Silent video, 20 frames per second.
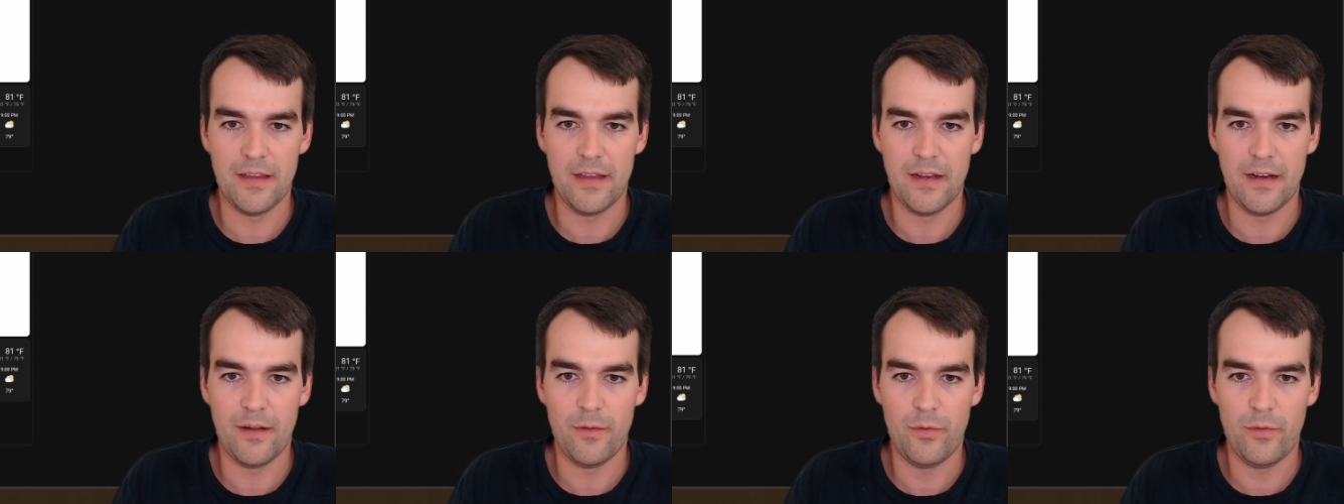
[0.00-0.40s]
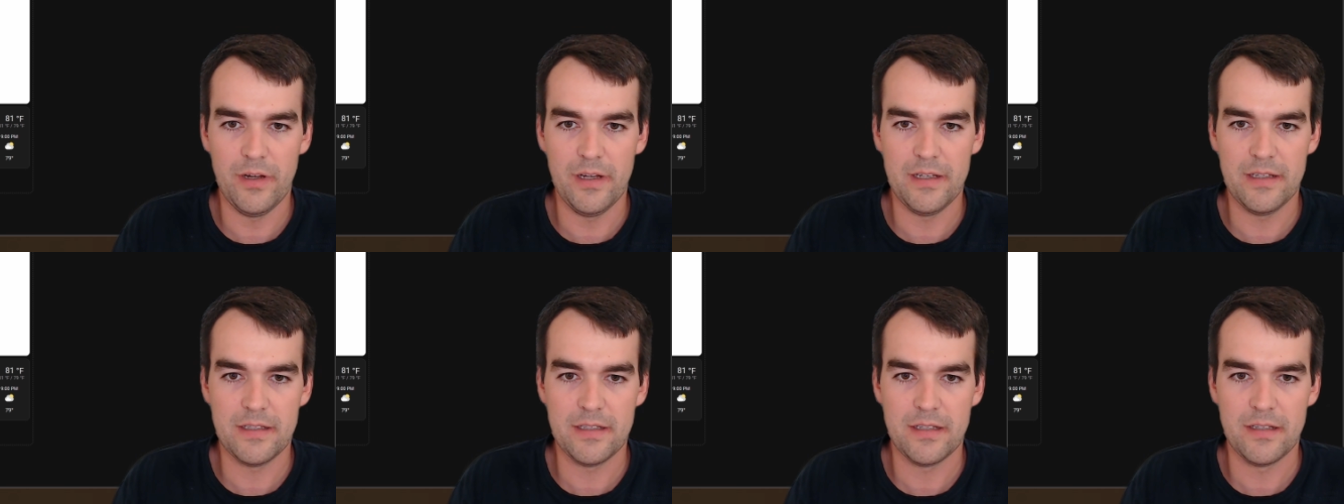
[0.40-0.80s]
And then I
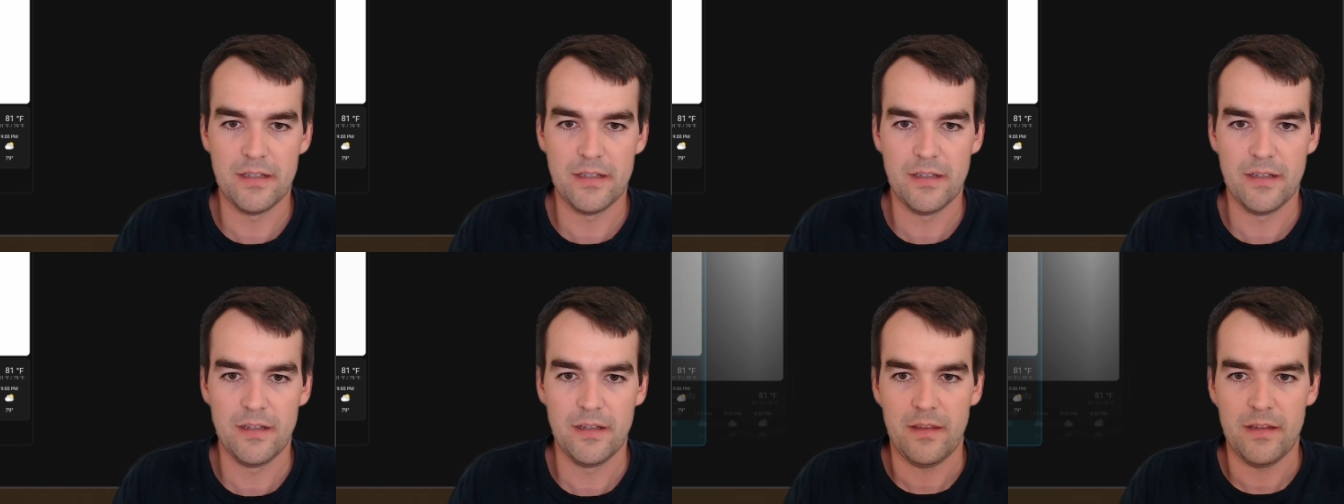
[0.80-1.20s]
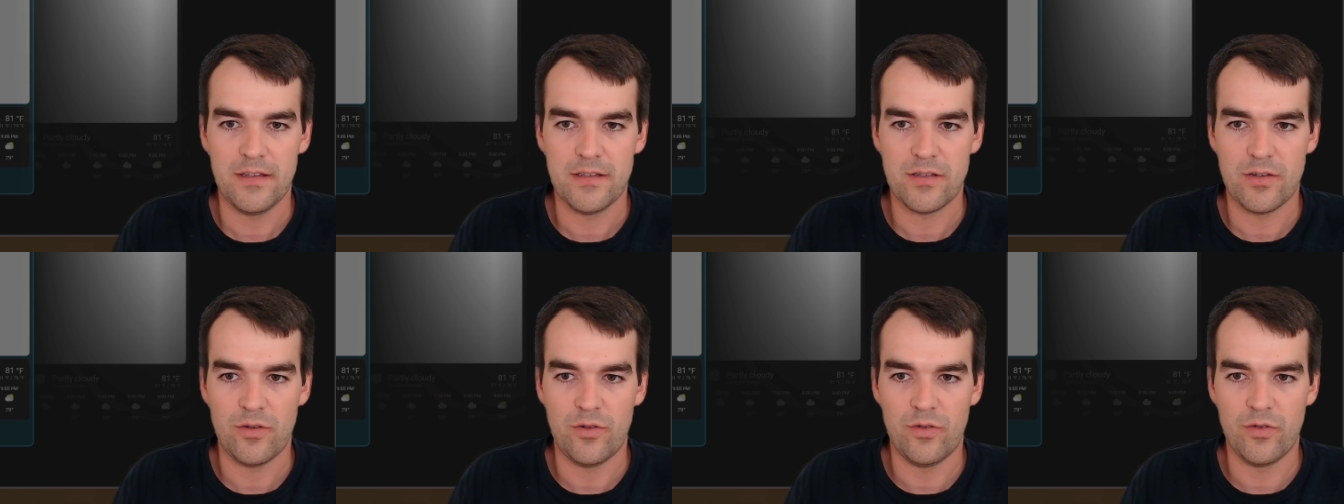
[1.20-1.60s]
want
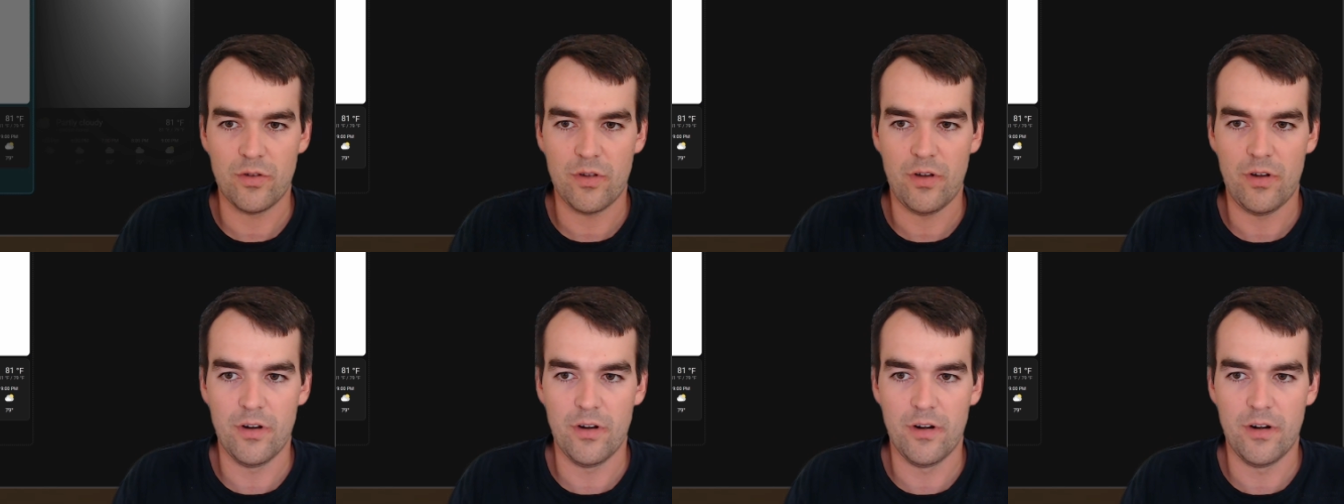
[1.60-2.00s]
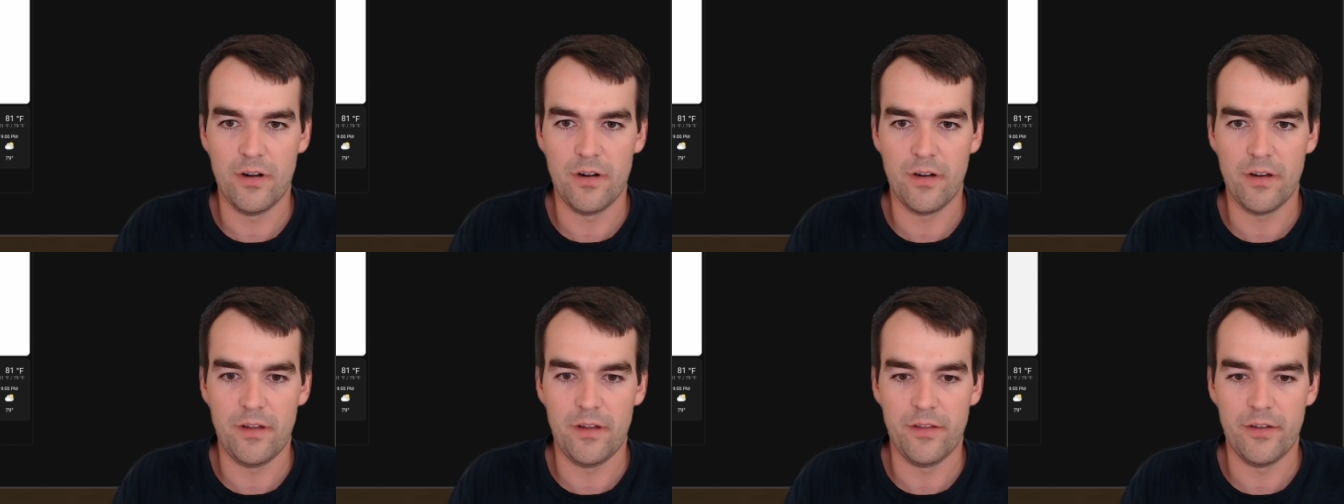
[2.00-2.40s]
this whole
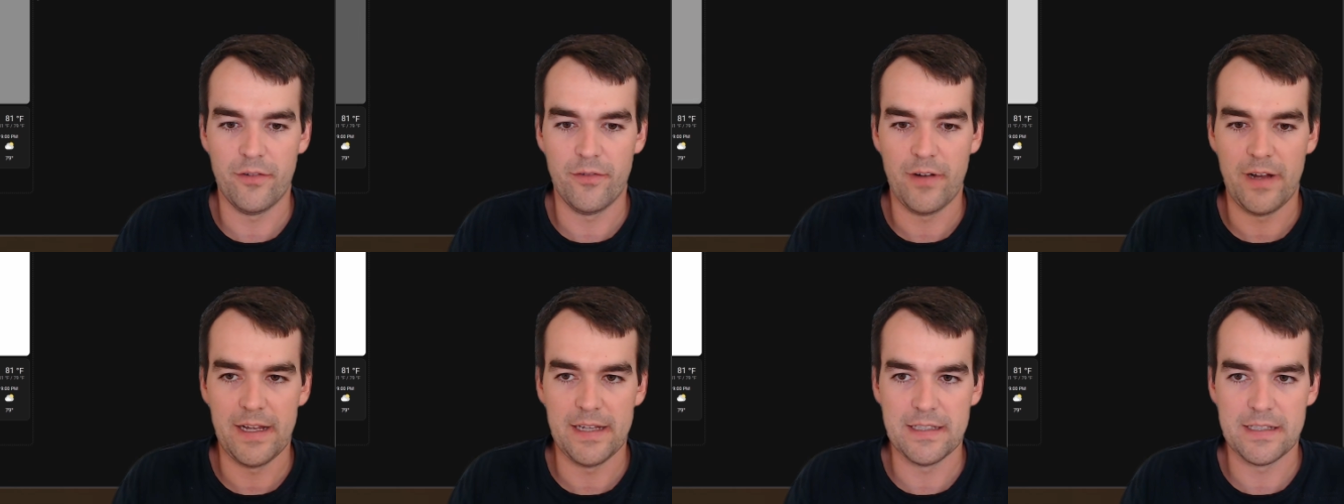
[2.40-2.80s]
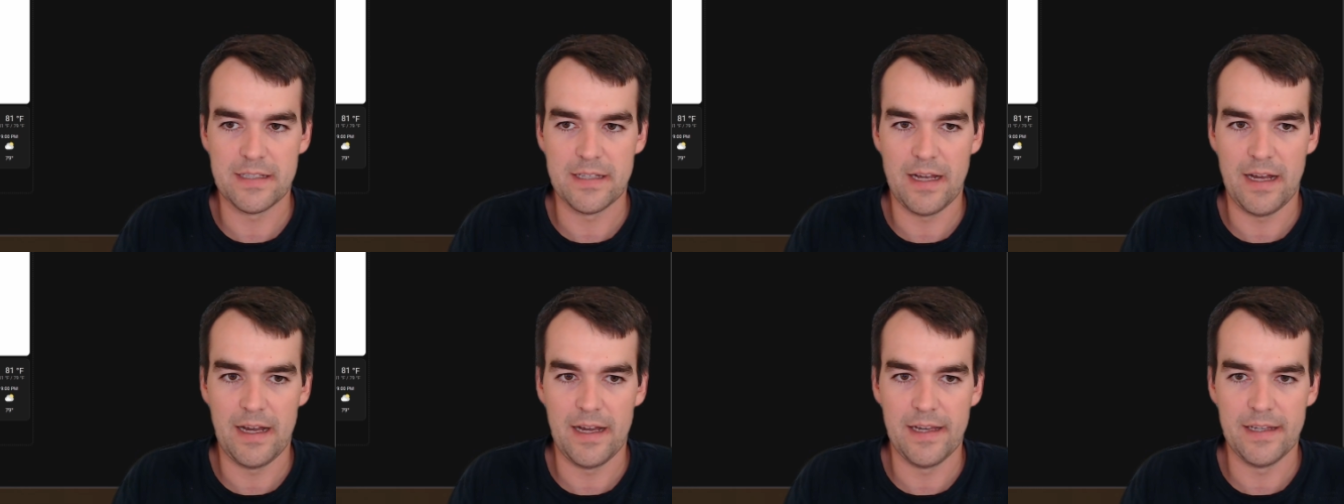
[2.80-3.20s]
card on the right
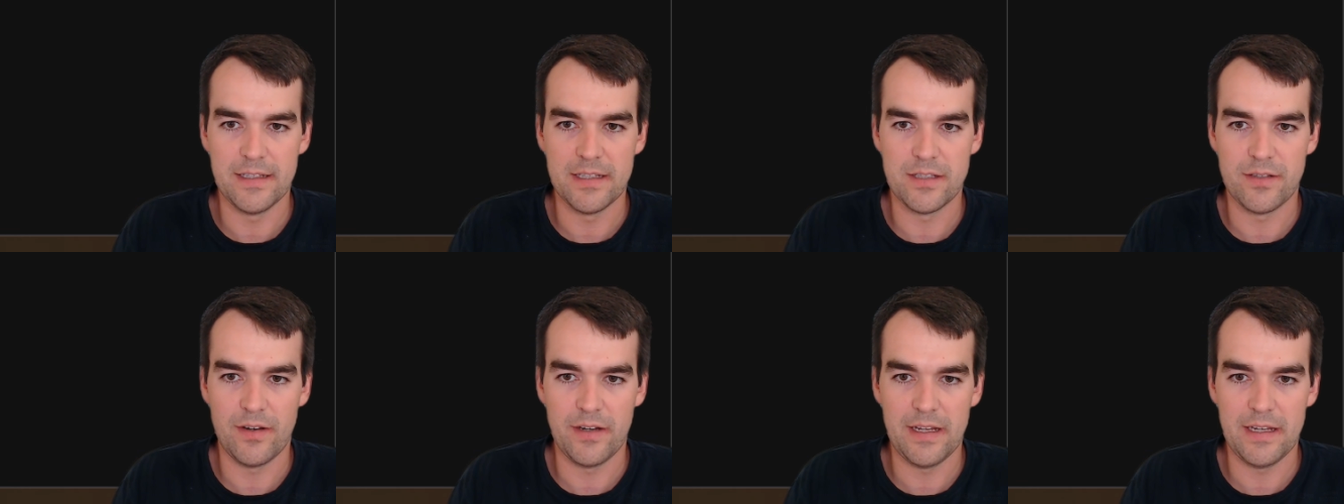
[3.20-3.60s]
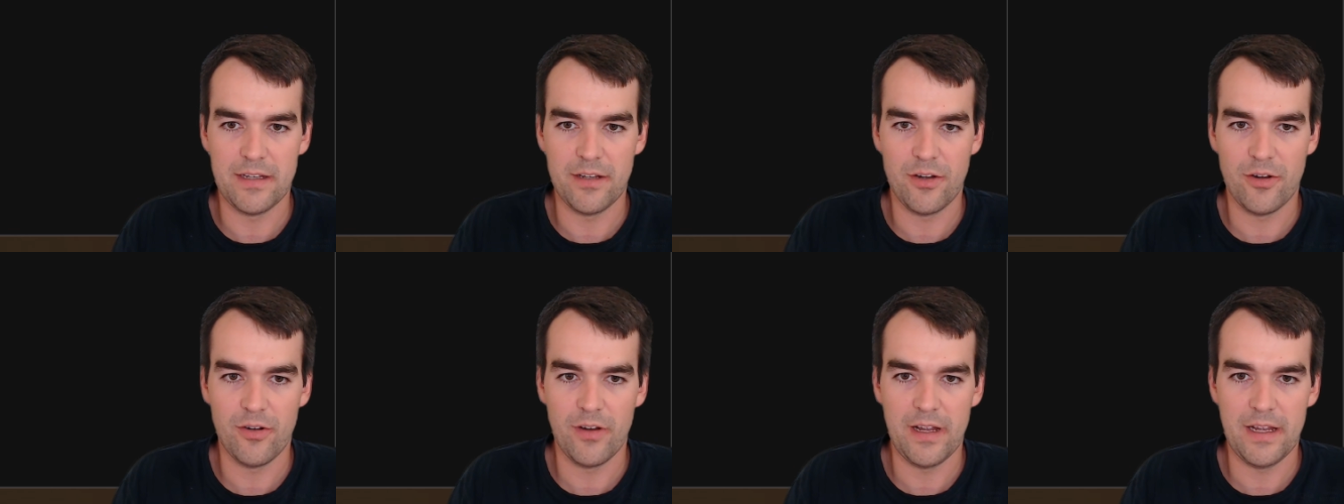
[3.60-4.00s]
side. So I need
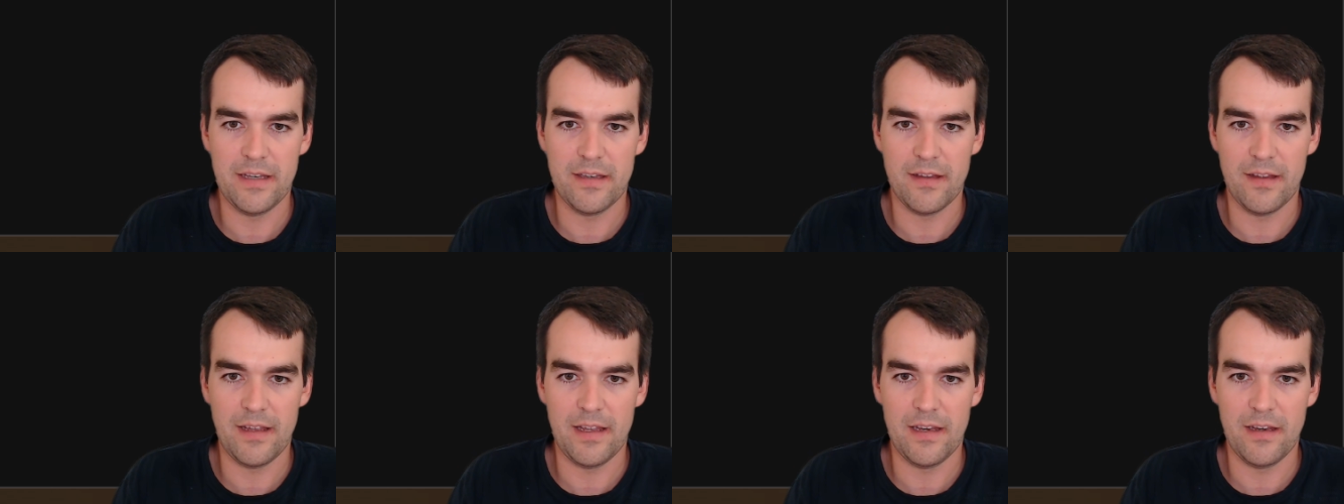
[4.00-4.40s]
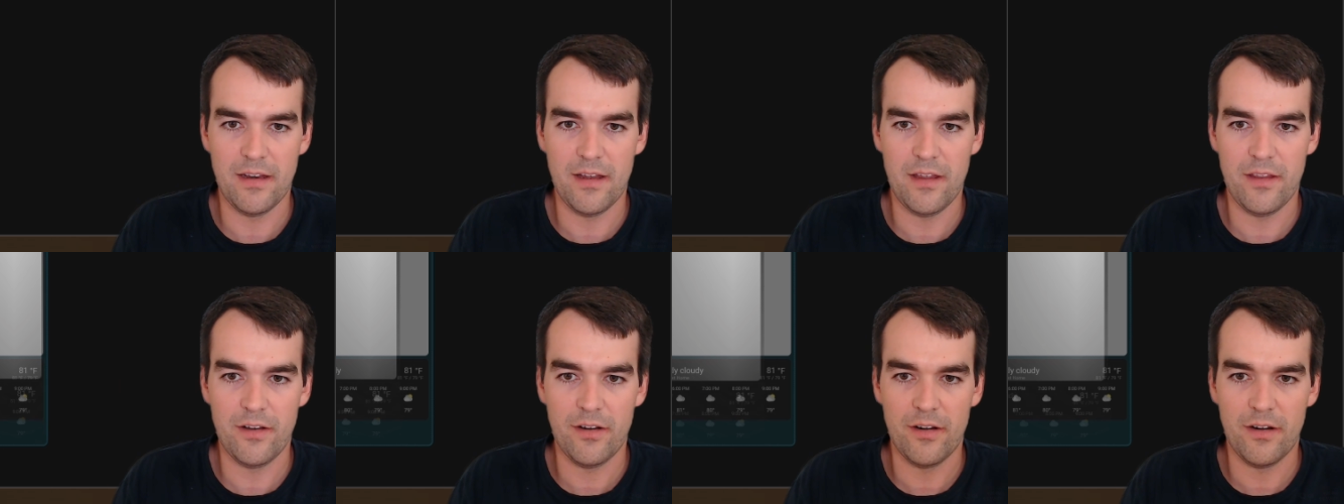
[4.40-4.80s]
to create
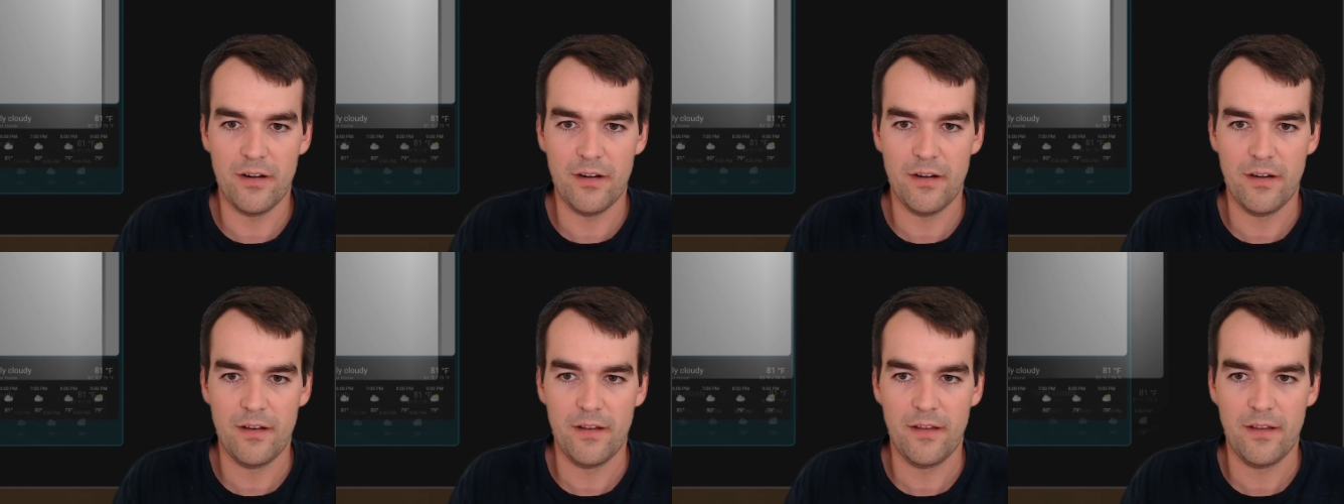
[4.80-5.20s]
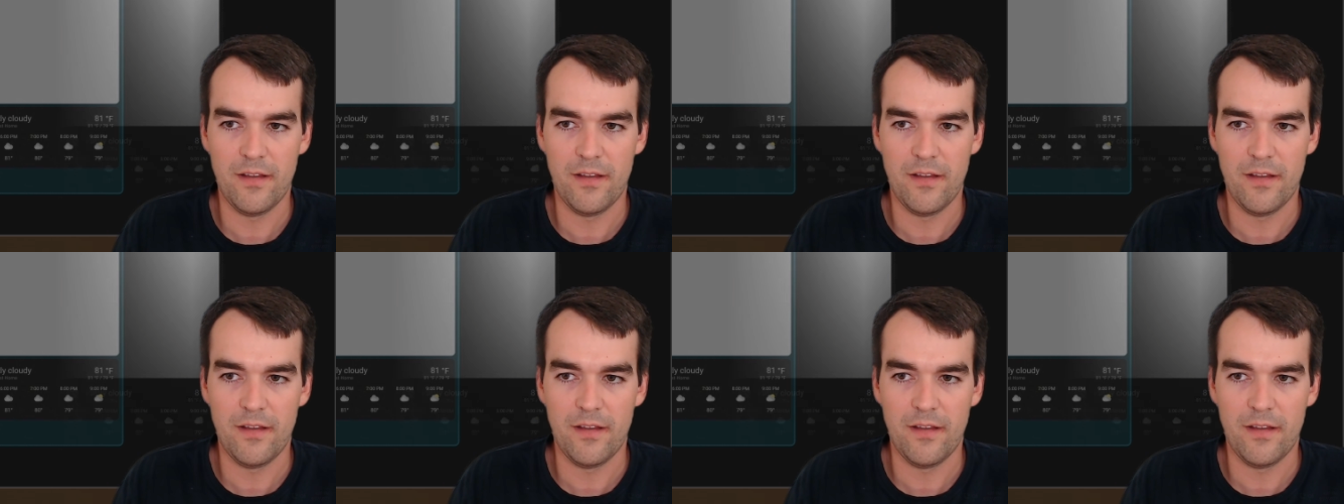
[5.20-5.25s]
another